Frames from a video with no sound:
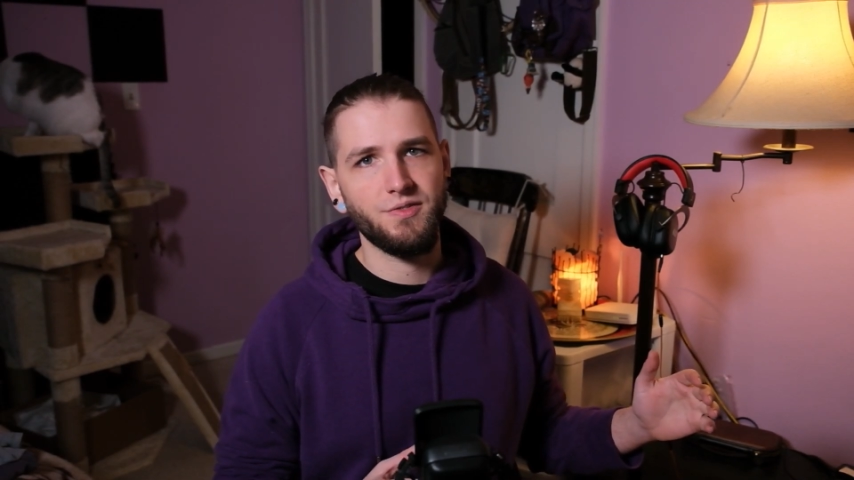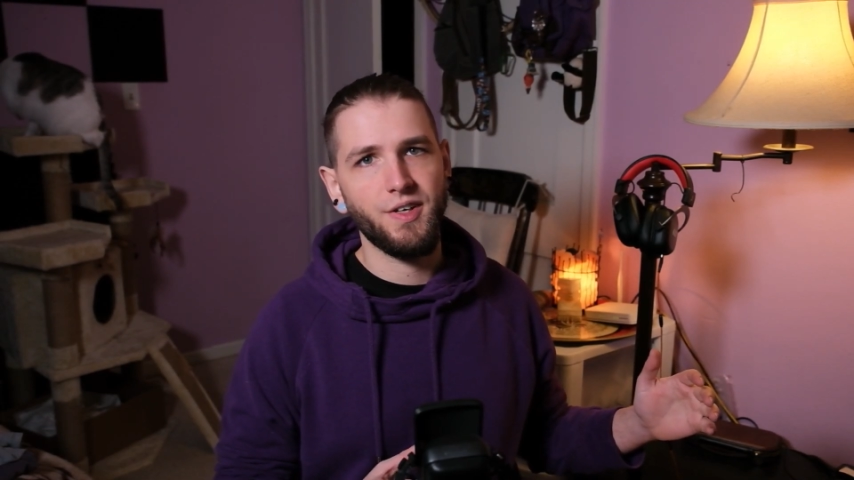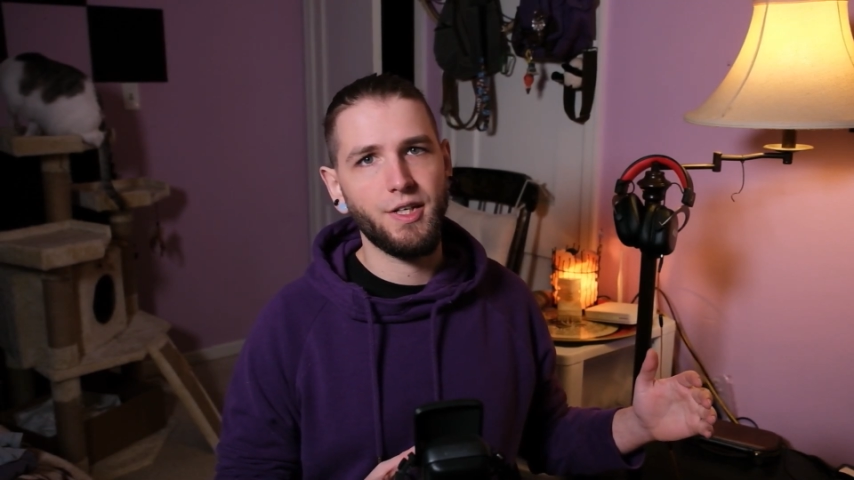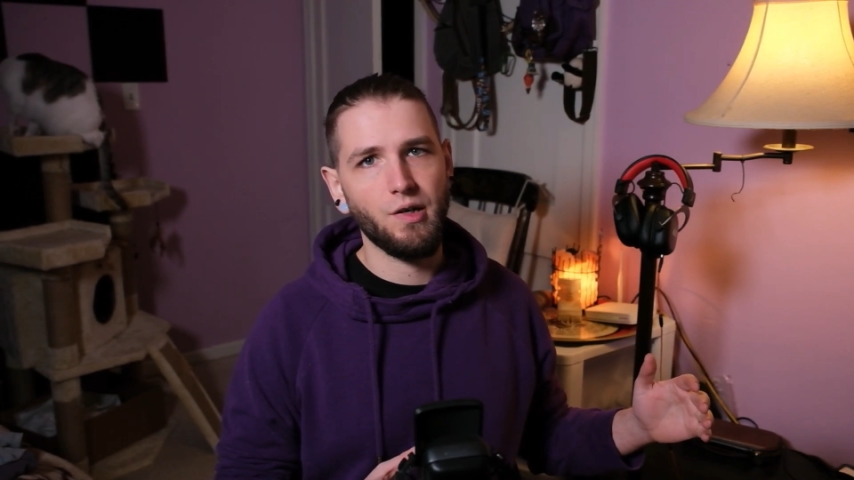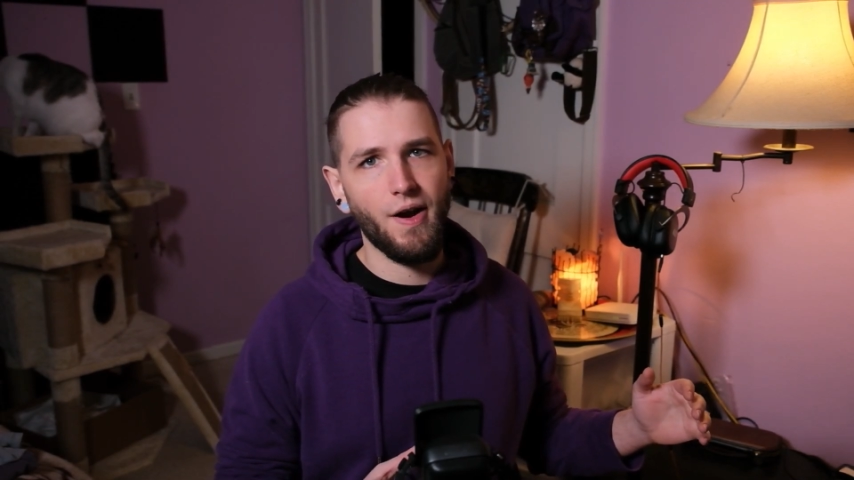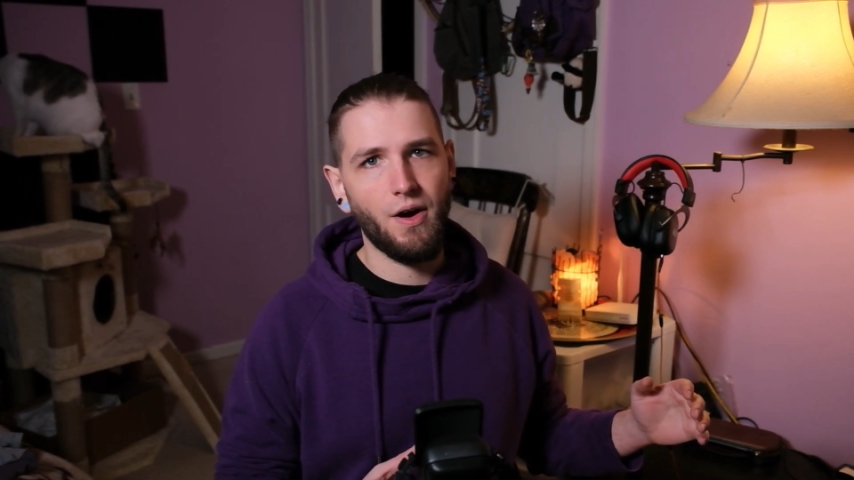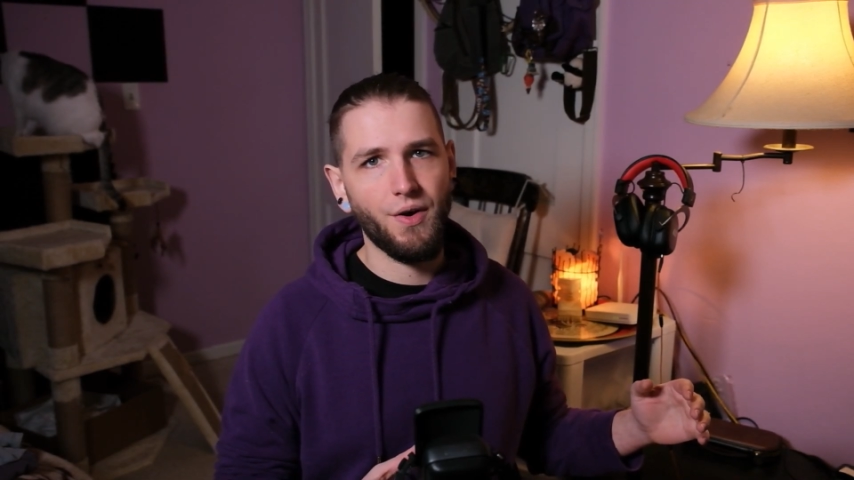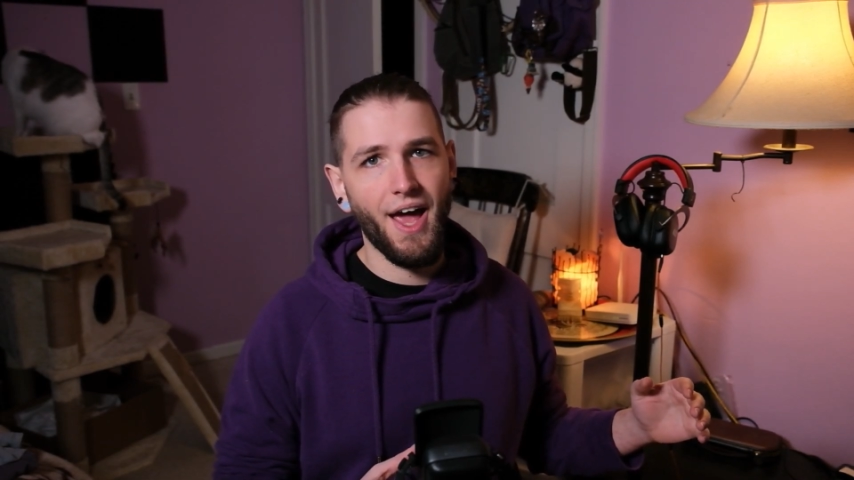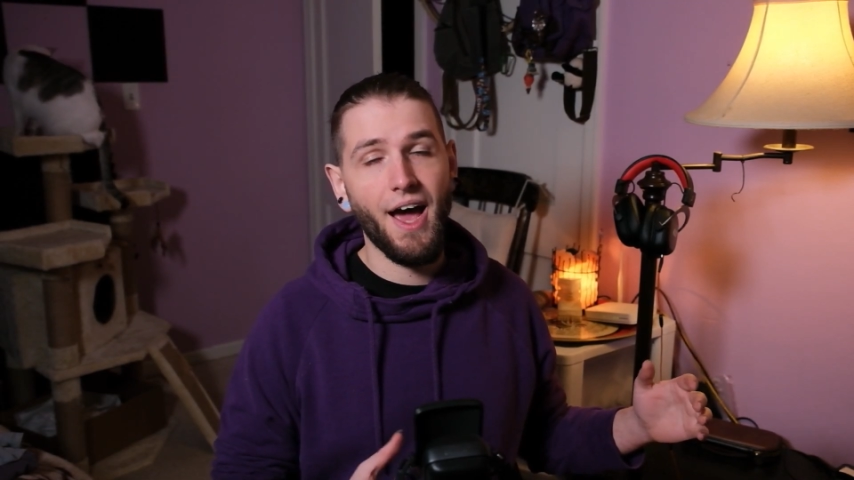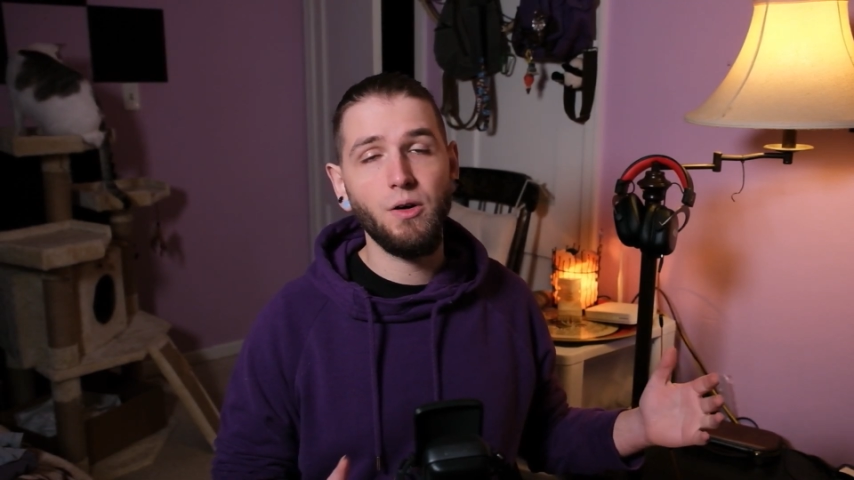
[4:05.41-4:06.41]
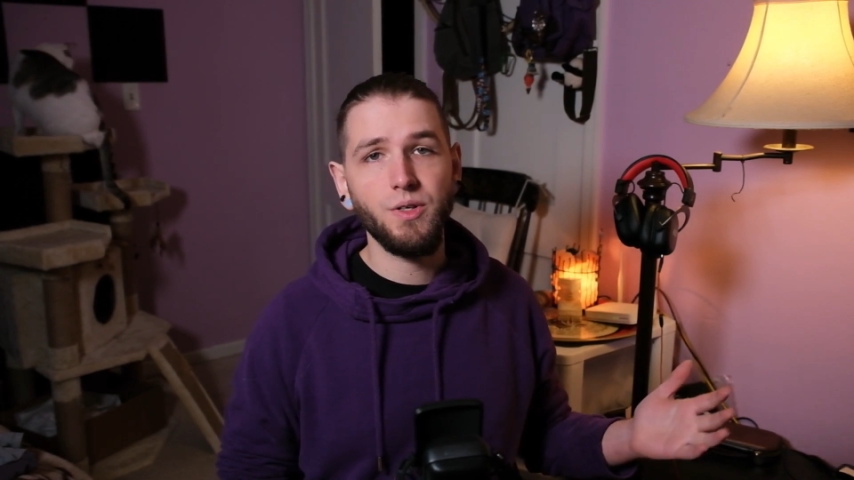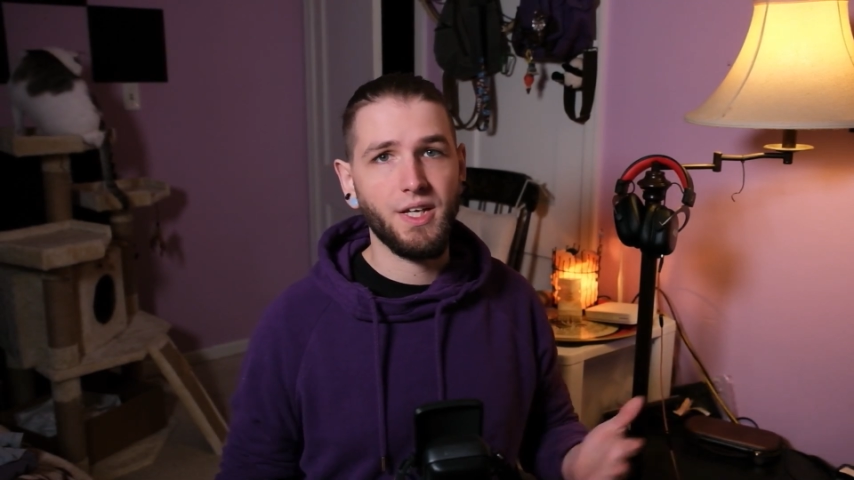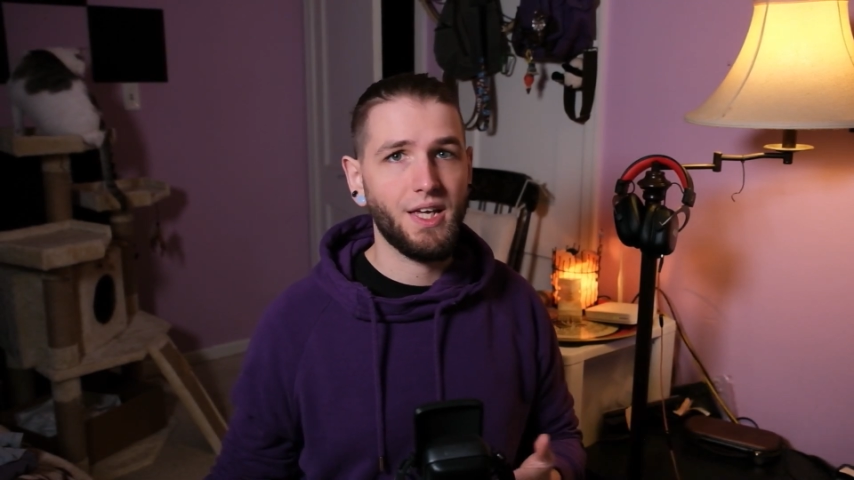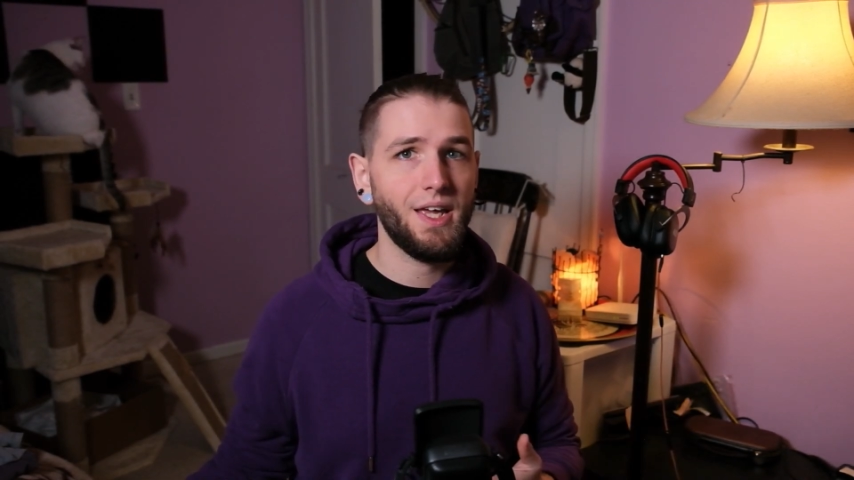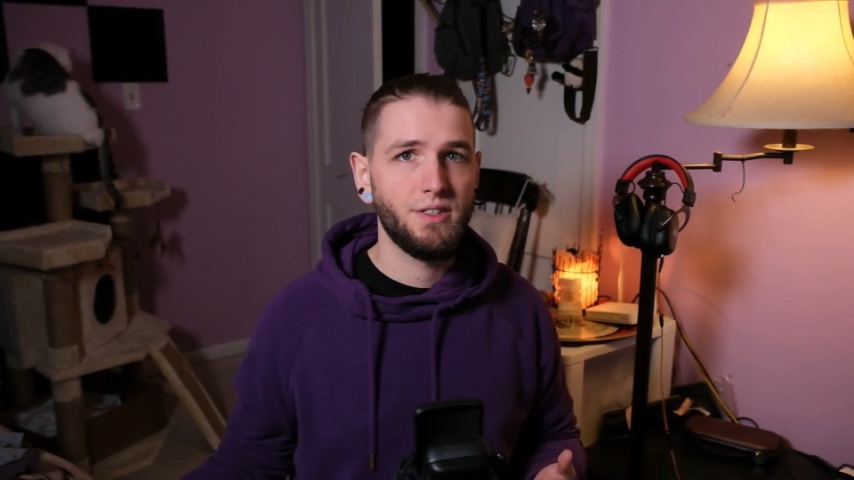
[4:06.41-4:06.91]
figure out how to
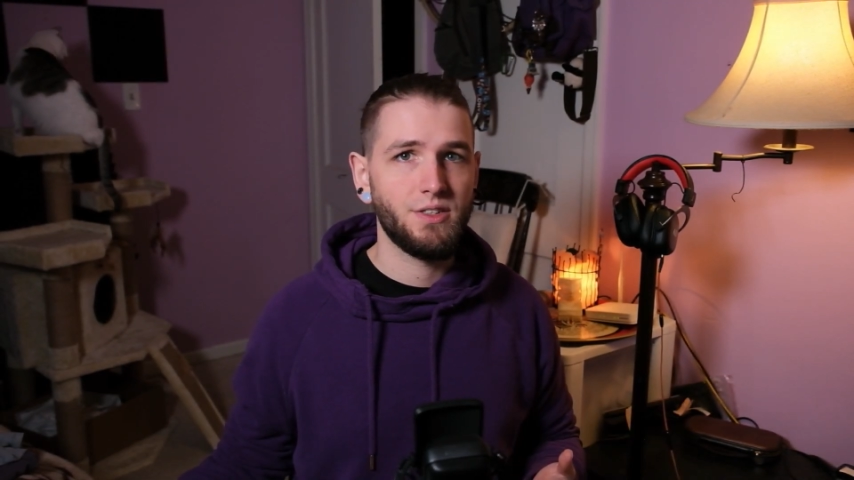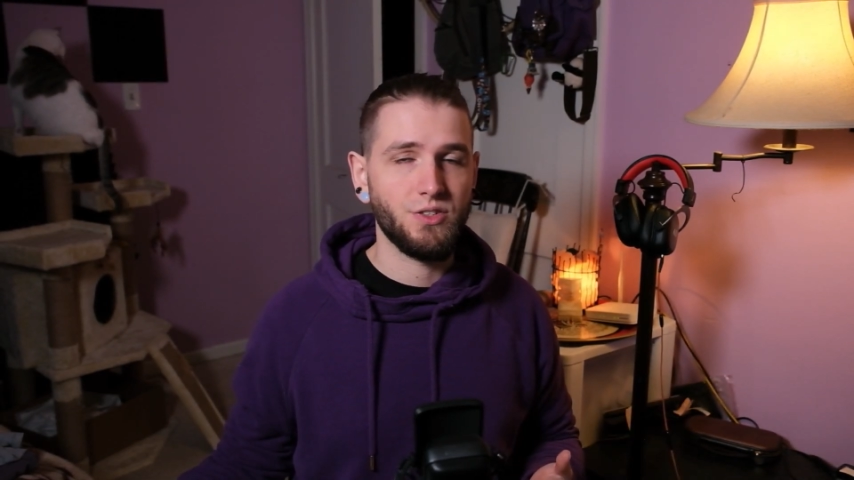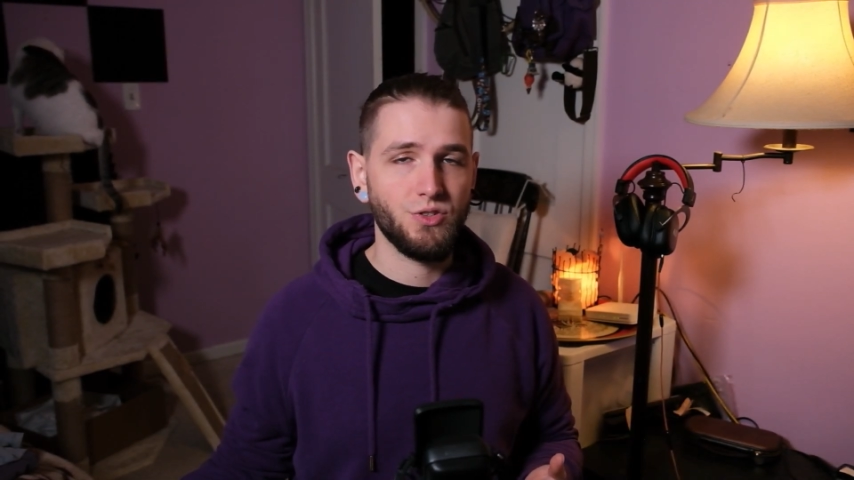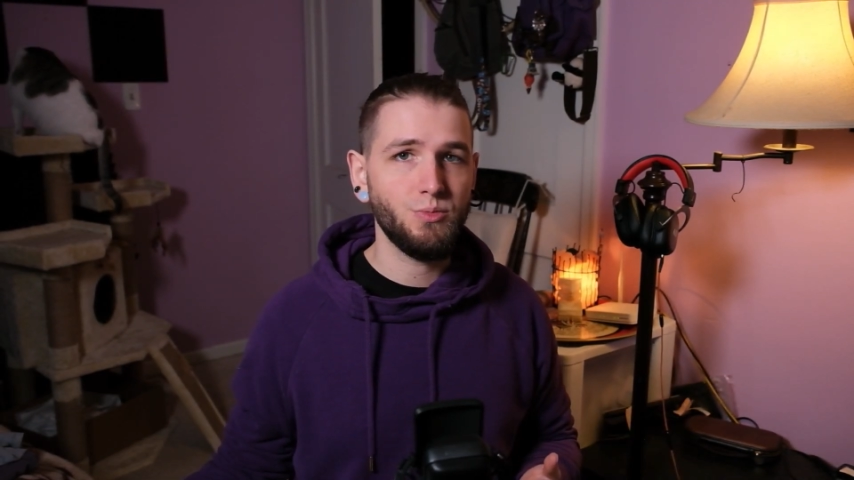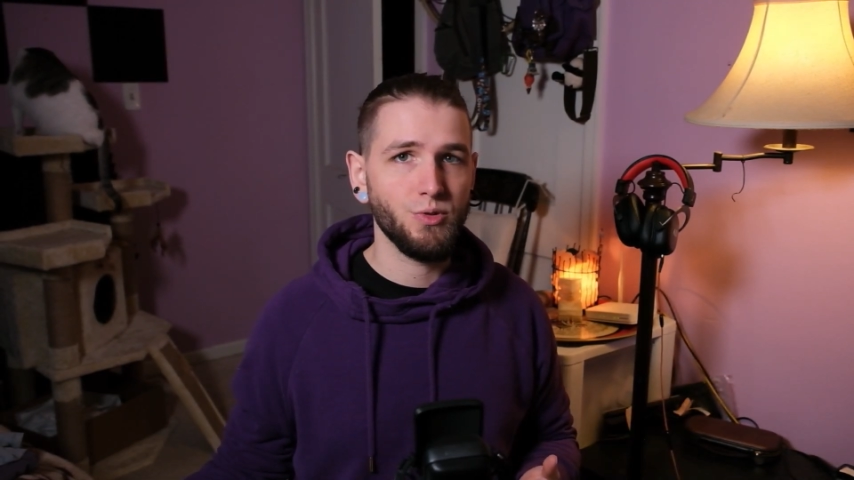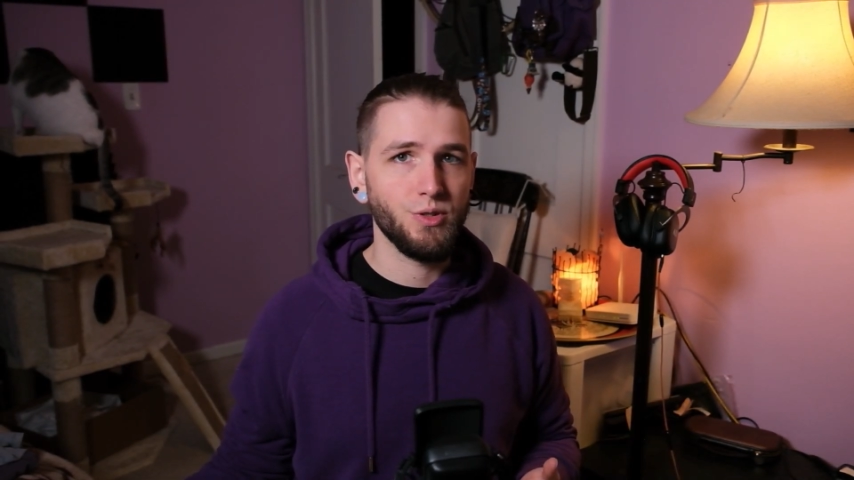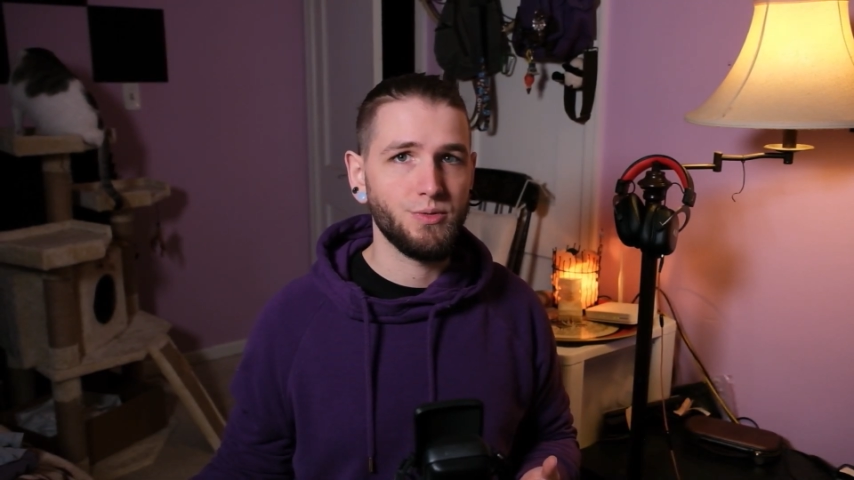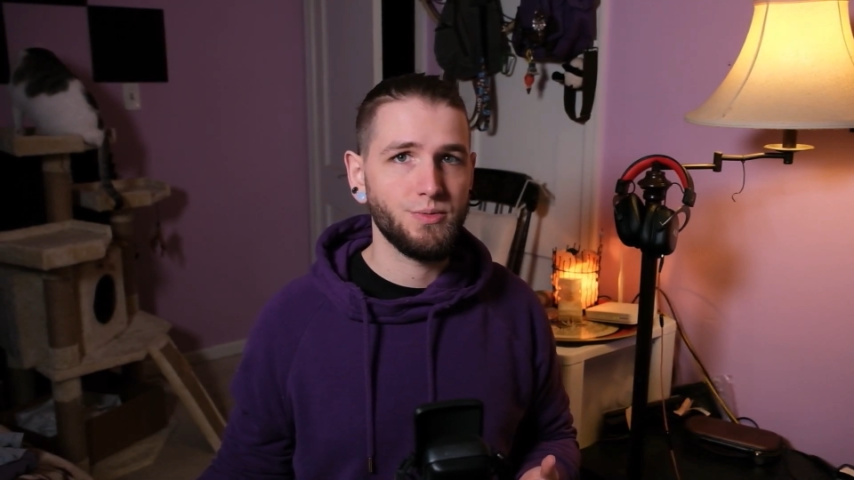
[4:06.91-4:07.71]
get to Sumeru.